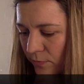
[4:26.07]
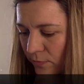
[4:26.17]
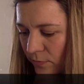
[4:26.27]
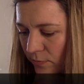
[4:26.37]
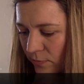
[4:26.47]

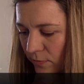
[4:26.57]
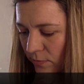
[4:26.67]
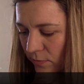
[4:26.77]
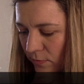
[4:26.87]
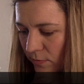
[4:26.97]

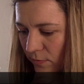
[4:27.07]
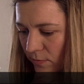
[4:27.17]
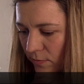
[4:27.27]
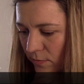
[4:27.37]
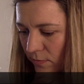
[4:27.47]

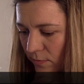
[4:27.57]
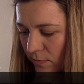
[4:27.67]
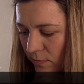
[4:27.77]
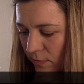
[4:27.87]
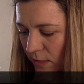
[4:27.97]

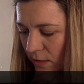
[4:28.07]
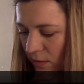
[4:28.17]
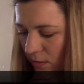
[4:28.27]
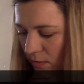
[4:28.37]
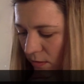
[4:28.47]

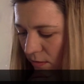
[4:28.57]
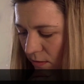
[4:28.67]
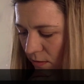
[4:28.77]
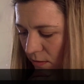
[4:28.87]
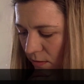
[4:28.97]

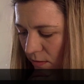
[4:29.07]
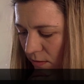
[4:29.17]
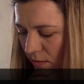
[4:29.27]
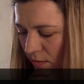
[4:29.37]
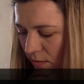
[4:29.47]

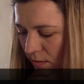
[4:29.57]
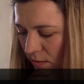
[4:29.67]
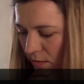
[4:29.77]
(silence)